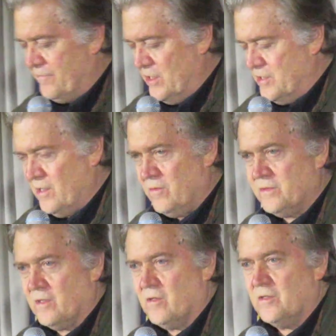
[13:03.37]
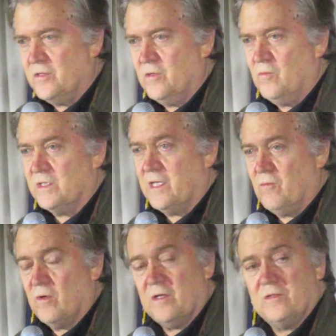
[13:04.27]
If you don't, they're going to do what they
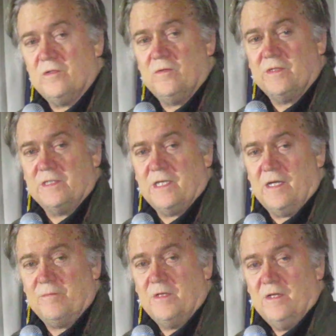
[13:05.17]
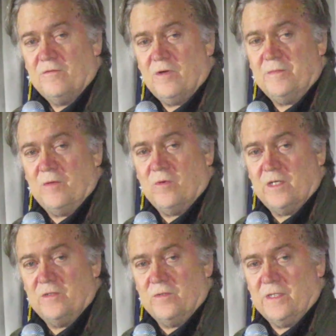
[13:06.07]
want to do on the time frame they
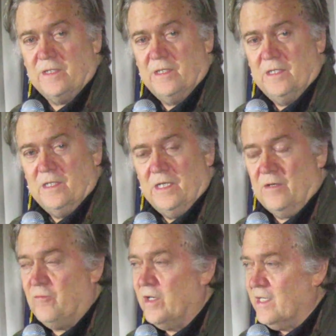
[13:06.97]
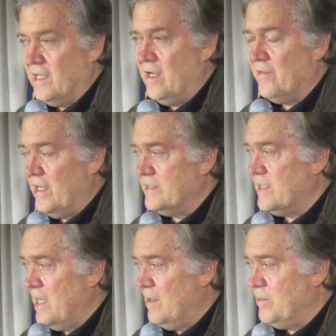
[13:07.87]
want to do it. And if we allow that
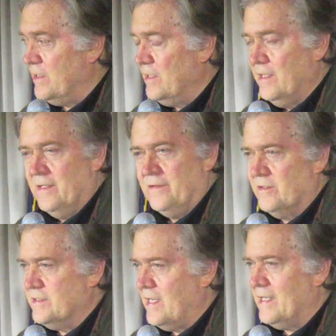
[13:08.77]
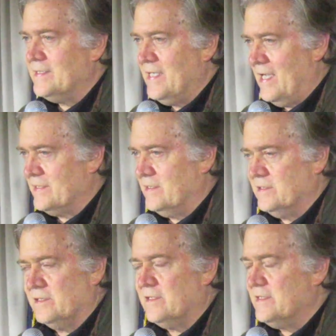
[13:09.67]
to happen, there's not a tax,
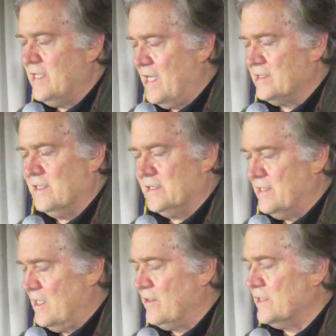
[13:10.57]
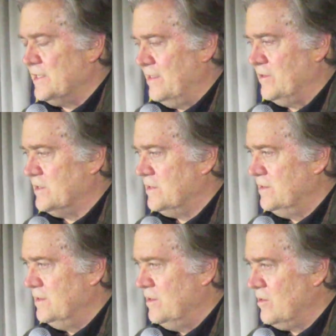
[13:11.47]
just a tax cut's not going to save us,
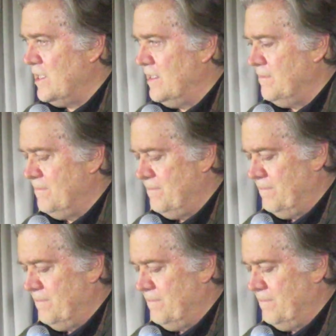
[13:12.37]
okay?